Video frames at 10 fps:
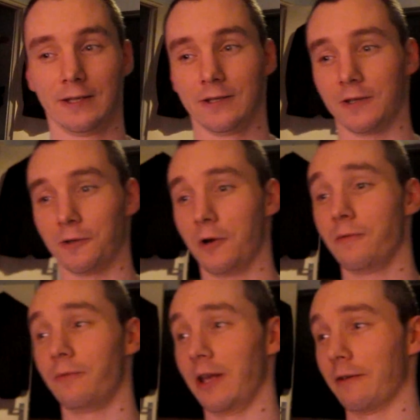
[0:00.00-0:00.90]
So
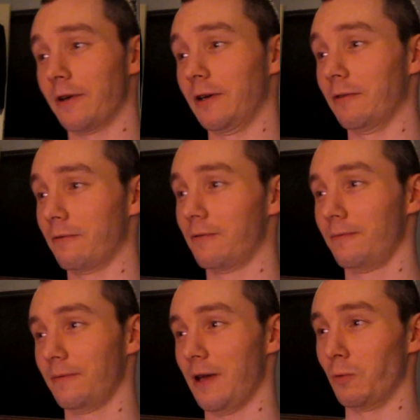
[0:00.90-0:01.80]
hopefully
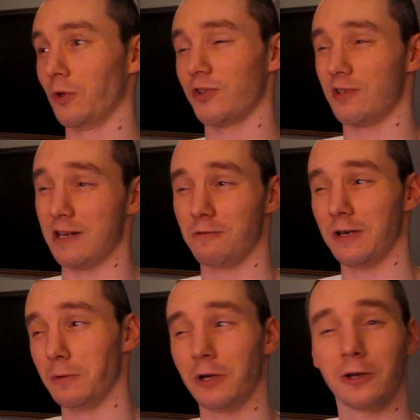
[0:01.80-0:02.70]
I was
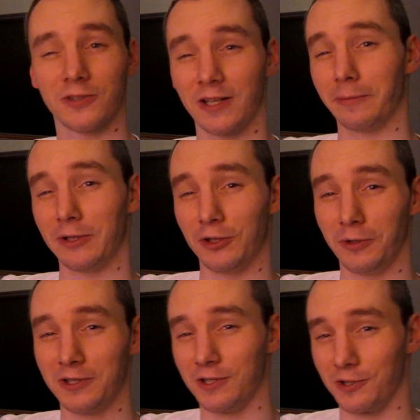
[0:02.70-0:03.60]
secretly working on something on my to-do
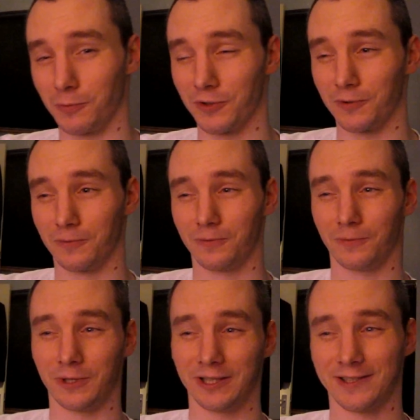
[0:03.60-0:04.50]
list, it just wasn't
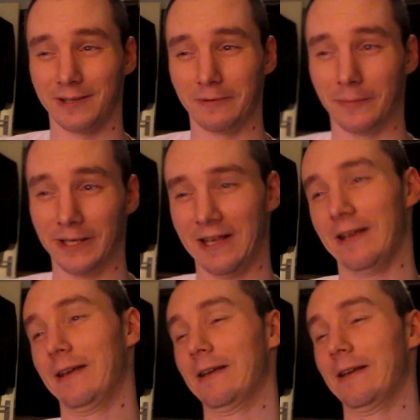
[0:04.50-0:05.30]
what it seemed to be.